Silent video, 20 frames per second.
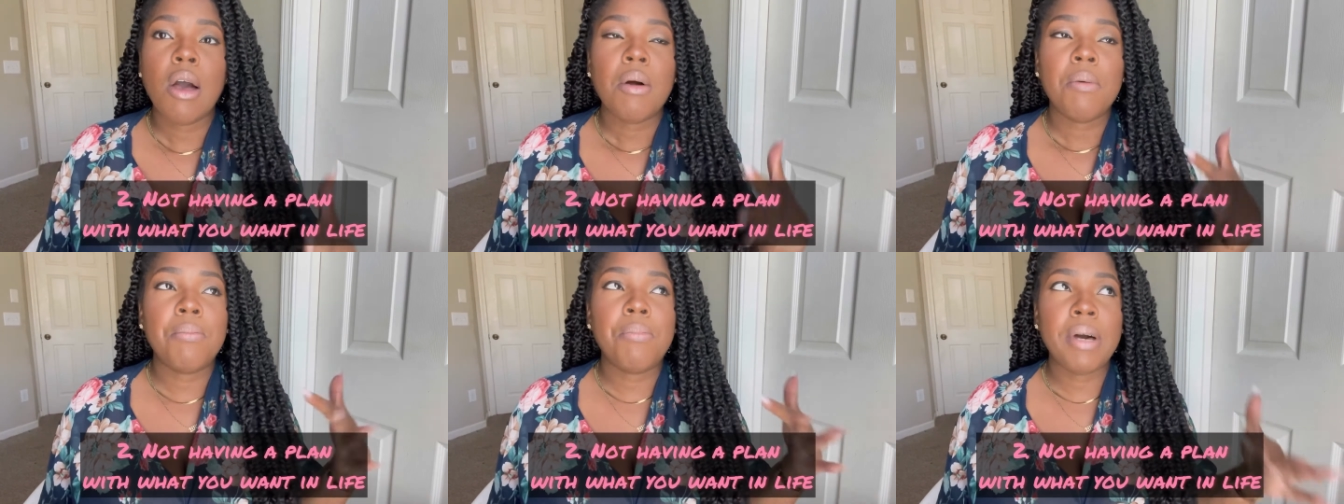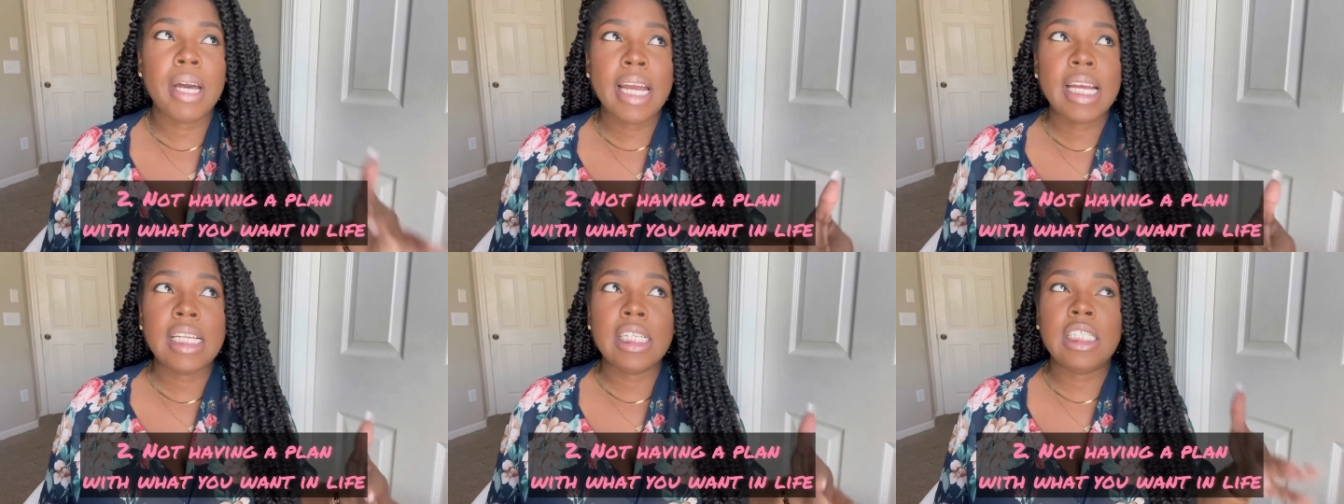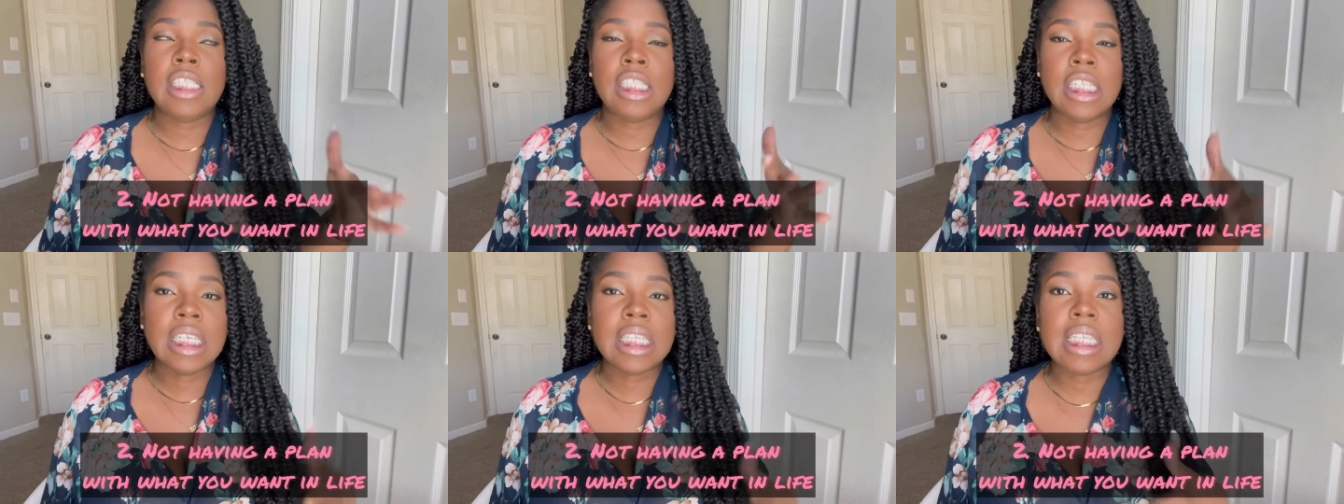But
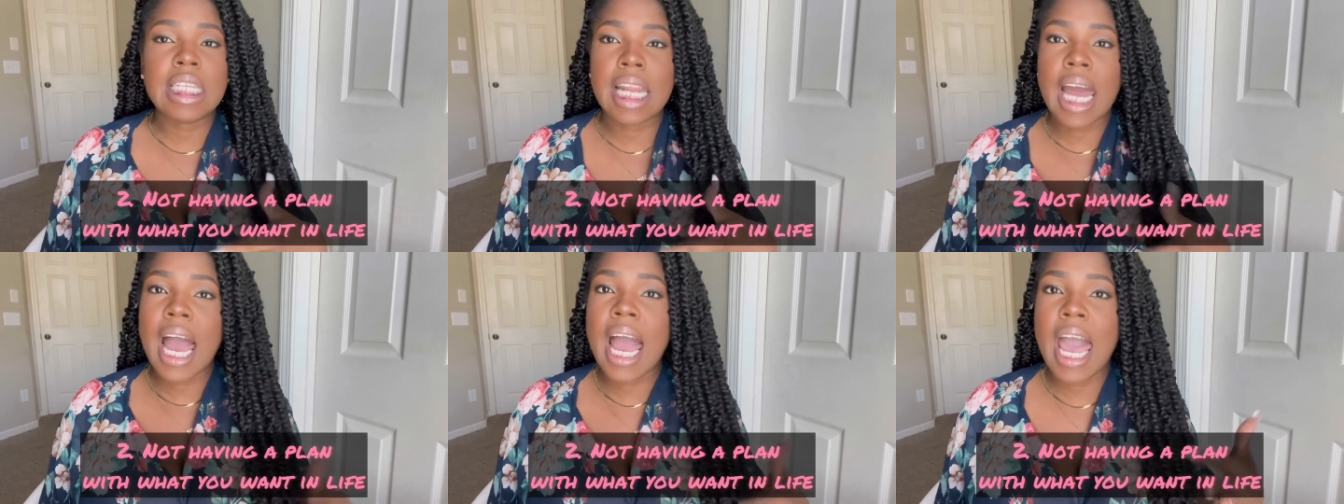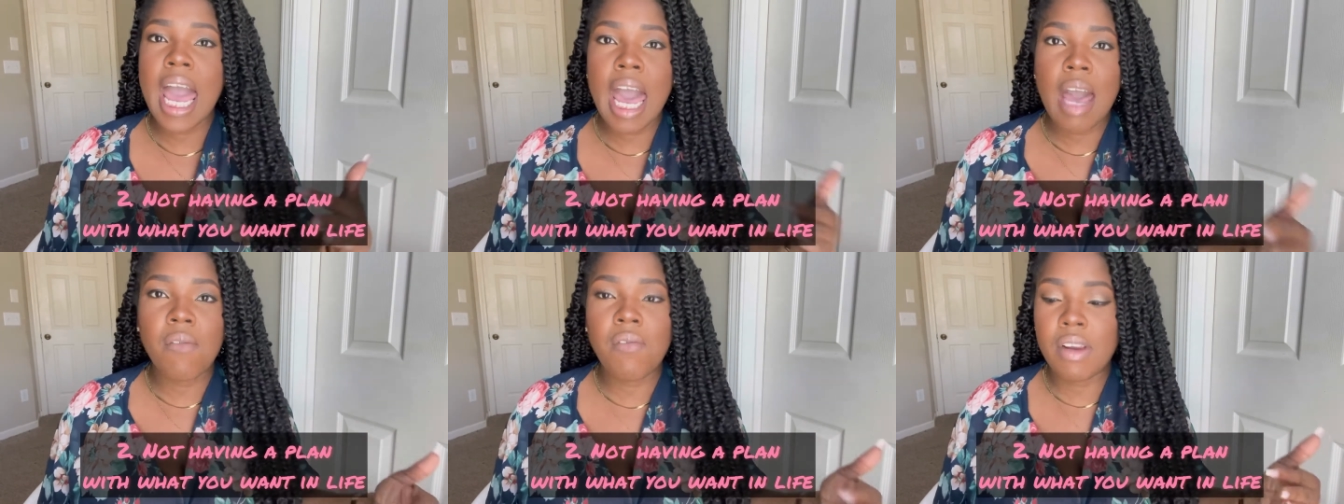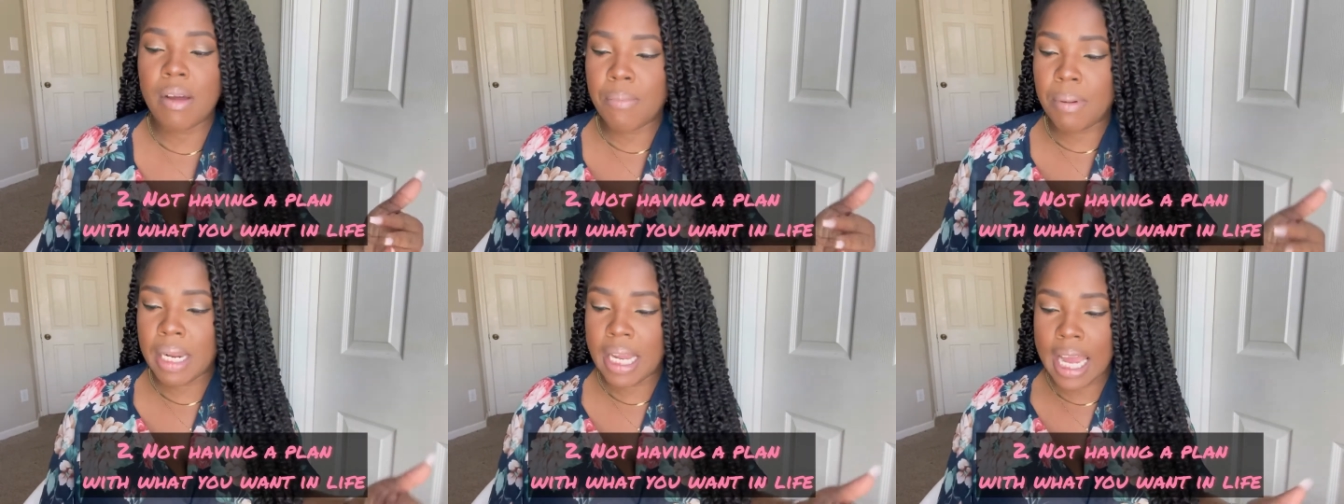just not having
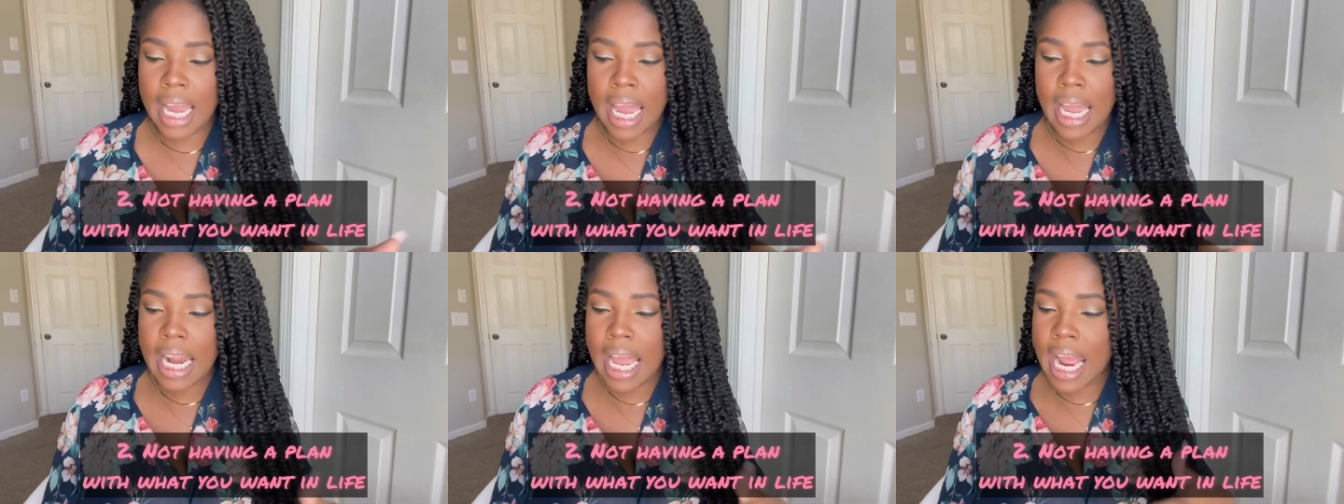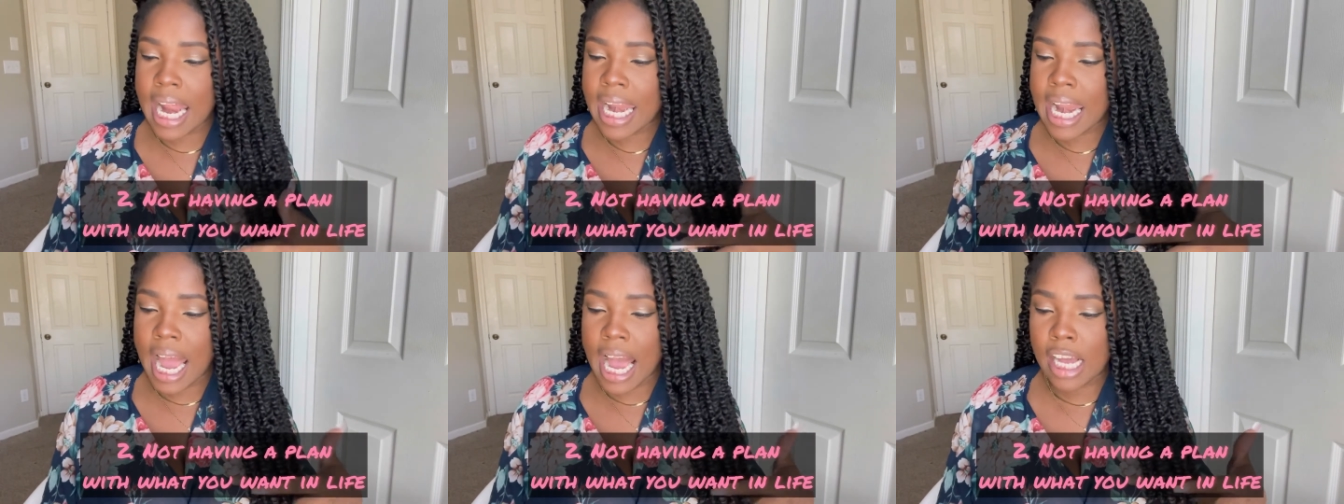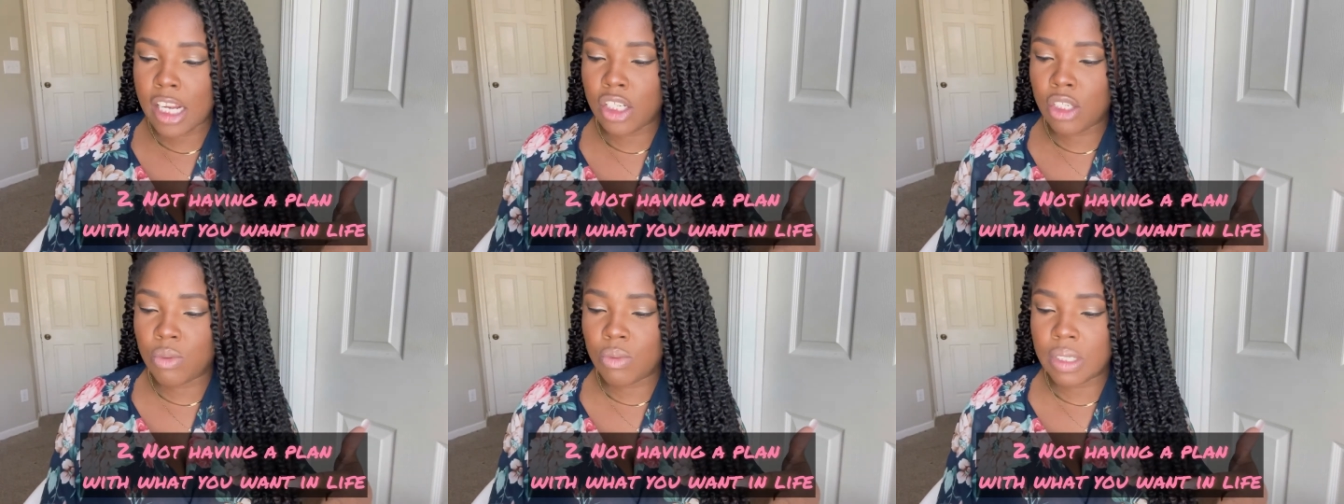a plan and
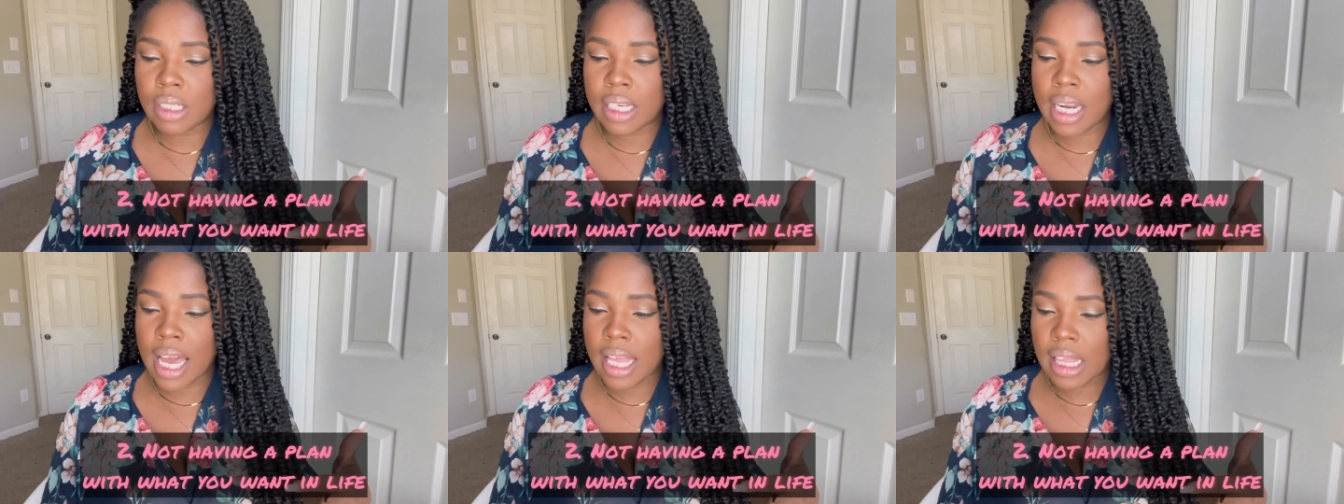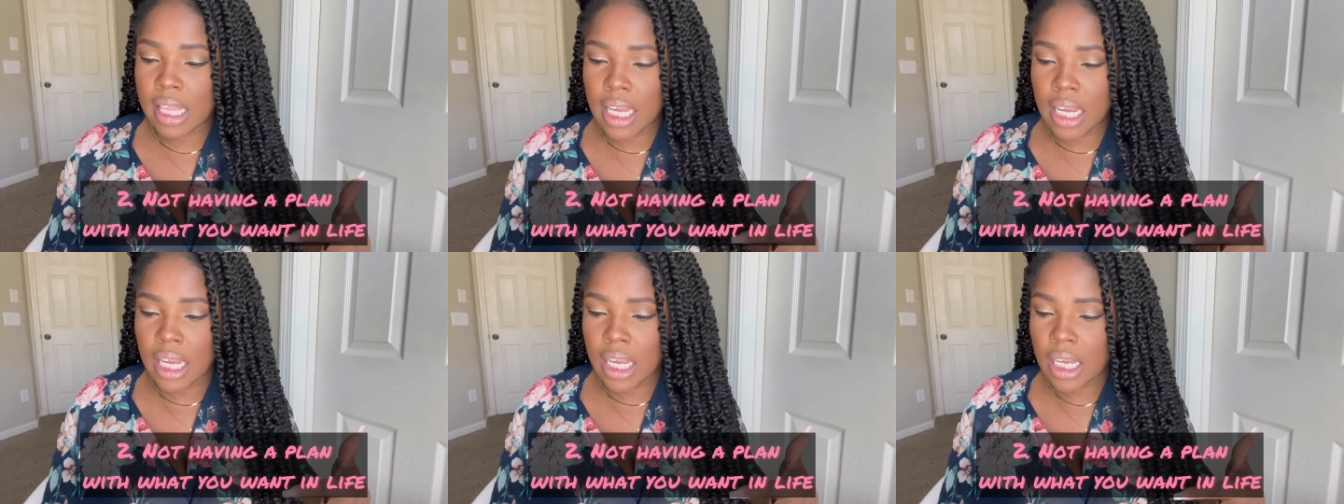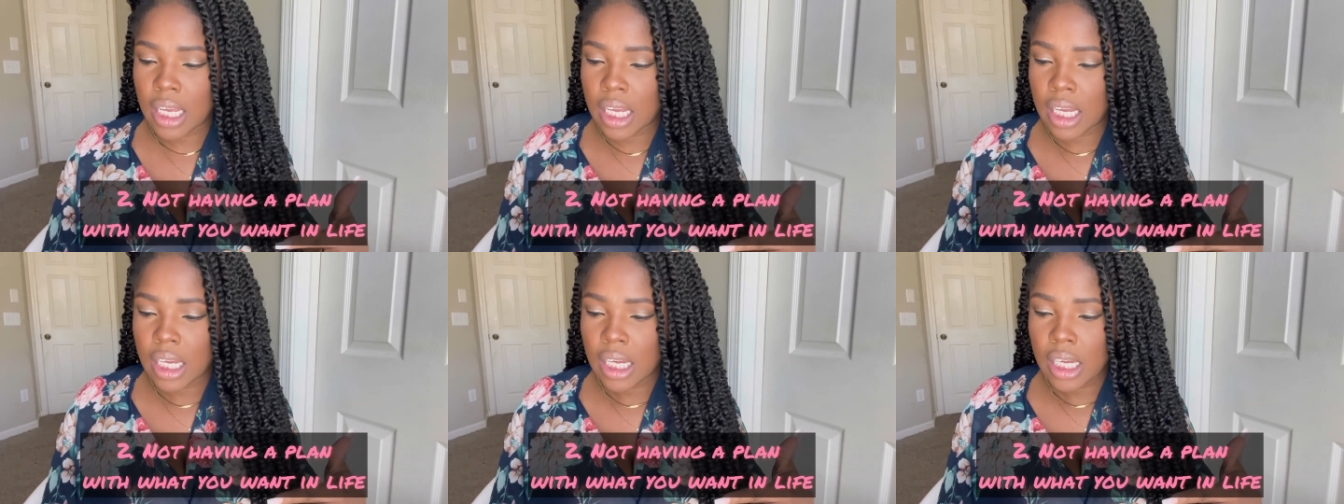not doing
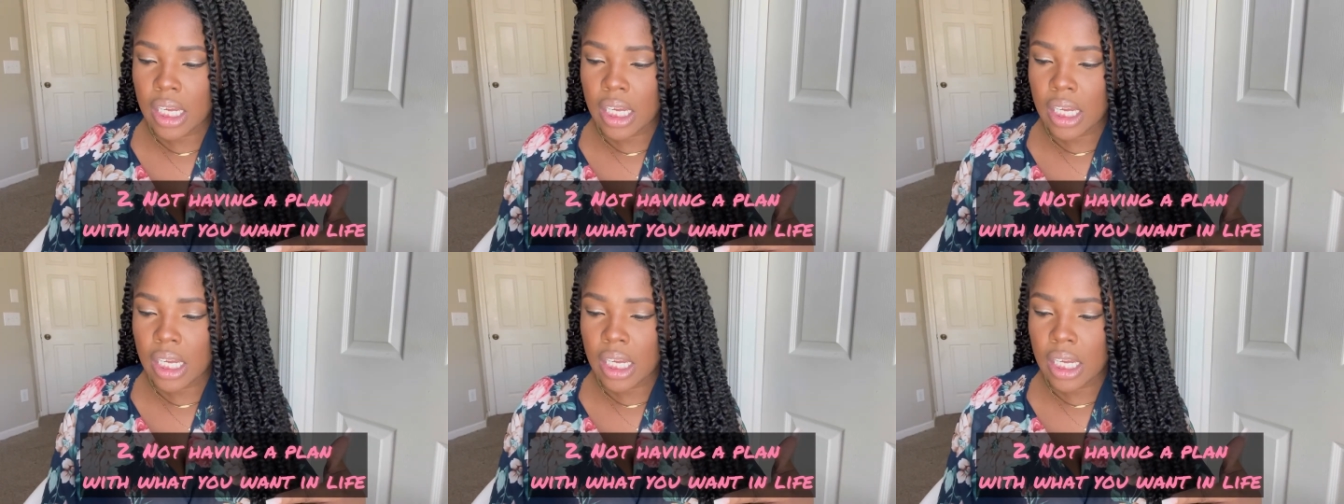nothing